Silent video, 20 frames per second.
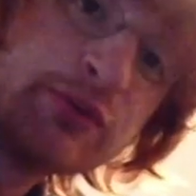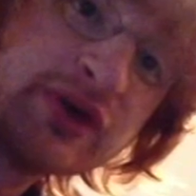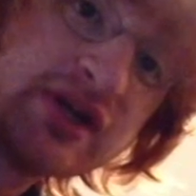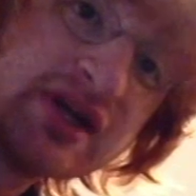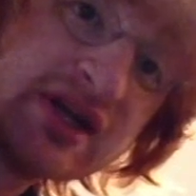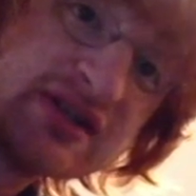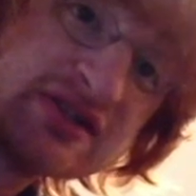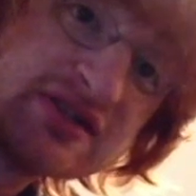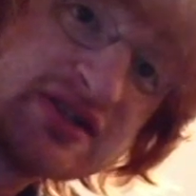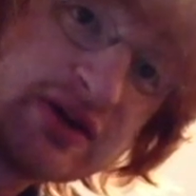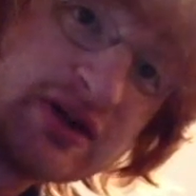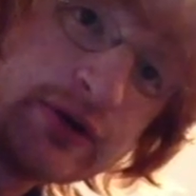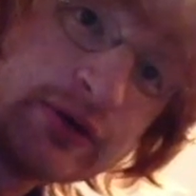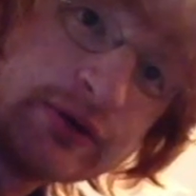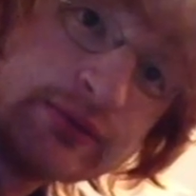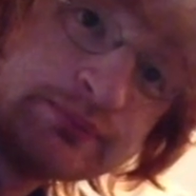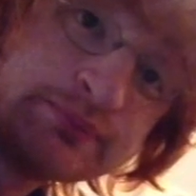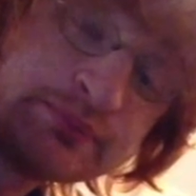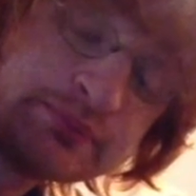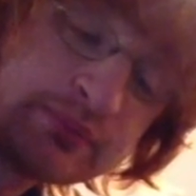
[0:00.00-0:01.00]
Kick
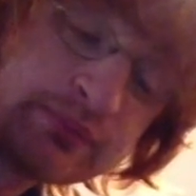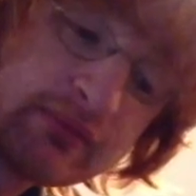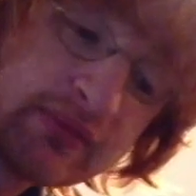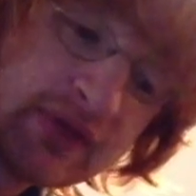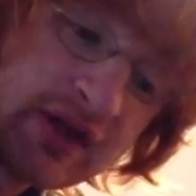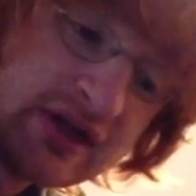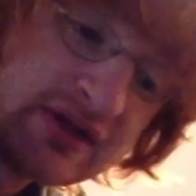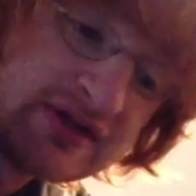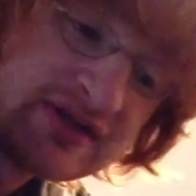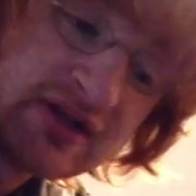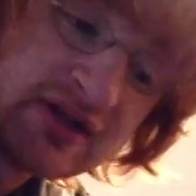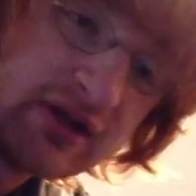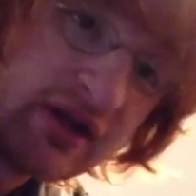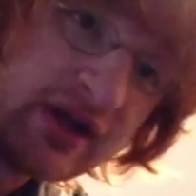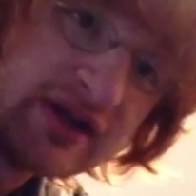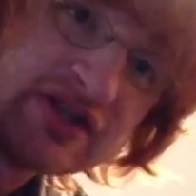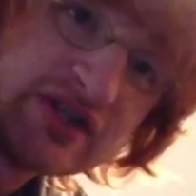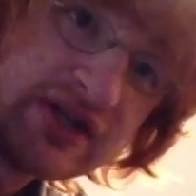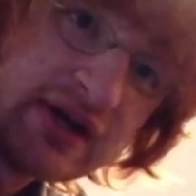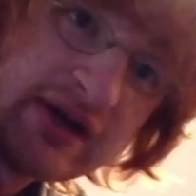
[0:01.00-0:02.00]
2 is a
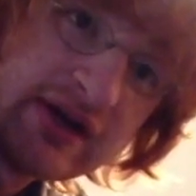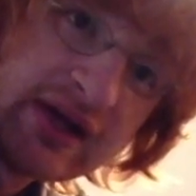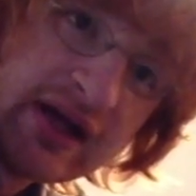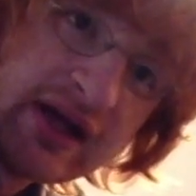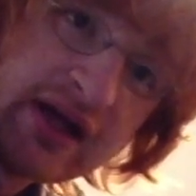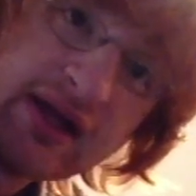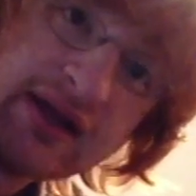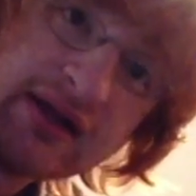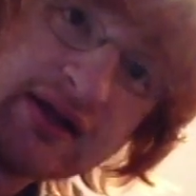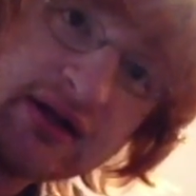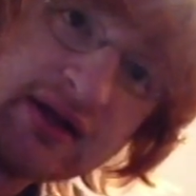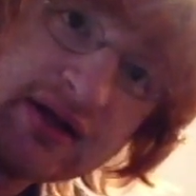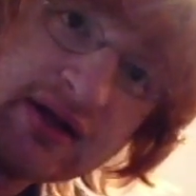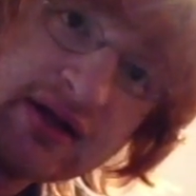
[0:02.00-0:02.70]
legendary head.